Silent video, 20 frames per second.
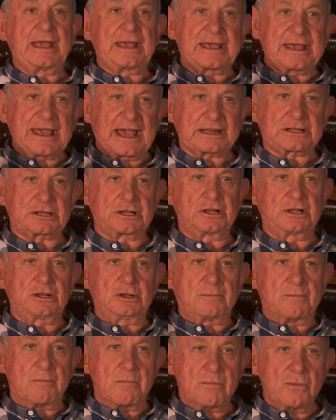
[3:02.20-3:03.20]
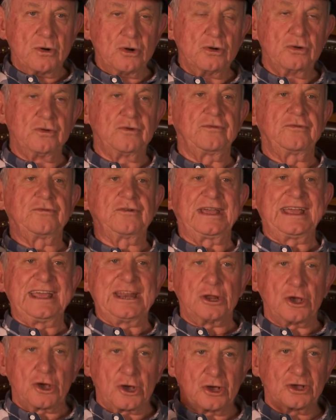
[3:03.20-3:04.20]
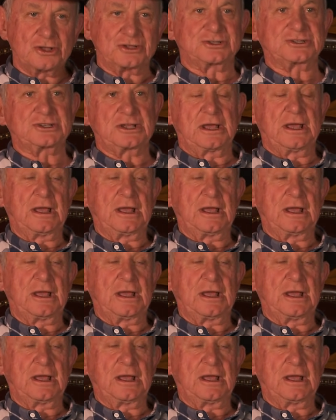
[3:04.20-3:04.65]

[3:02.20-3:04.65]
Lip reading: Cattle move in herds.